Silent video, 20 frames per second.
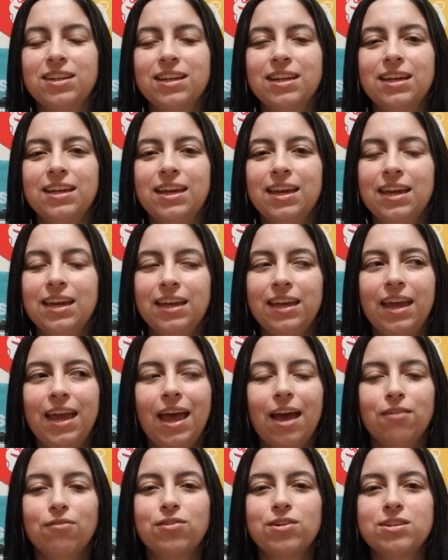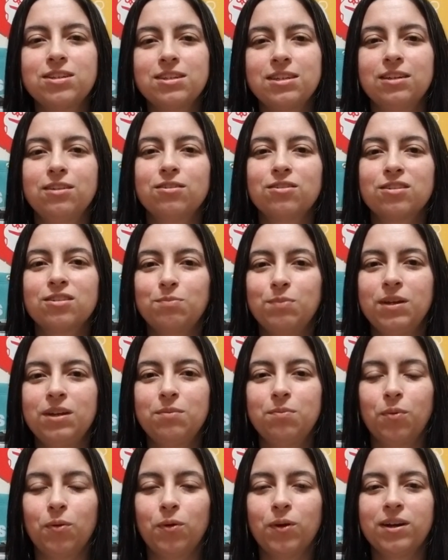like, hit every single
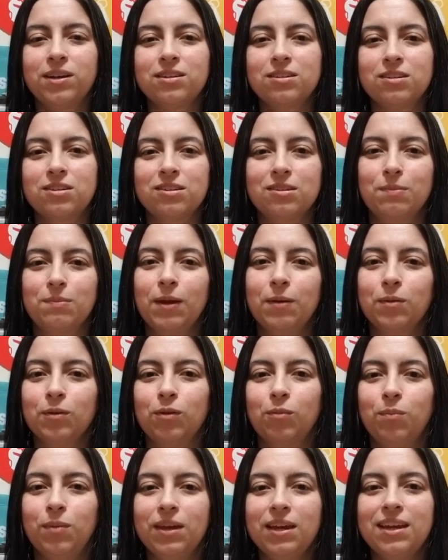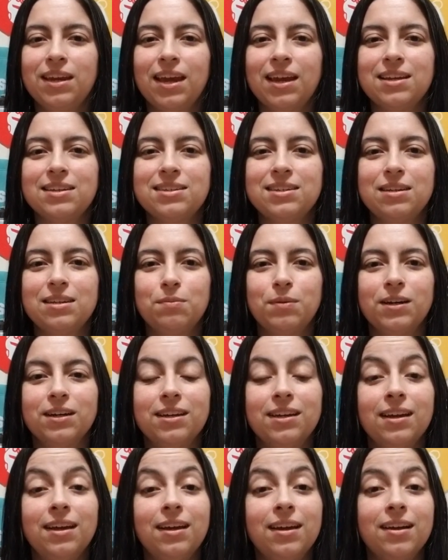speed point to be able to beat Casey,
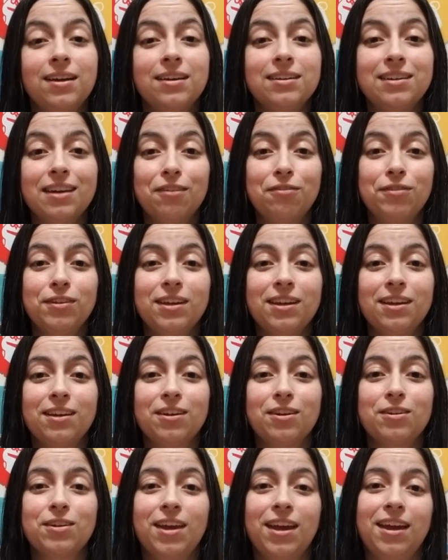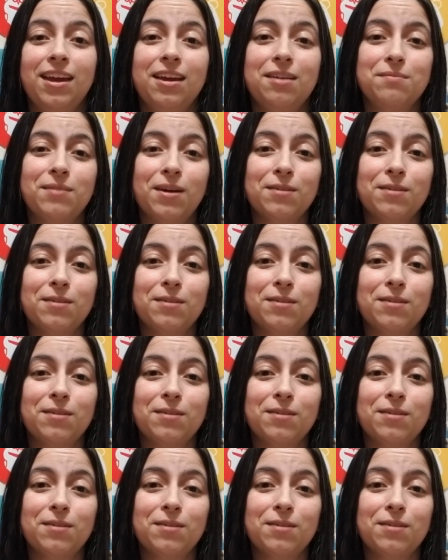but definitely a good game.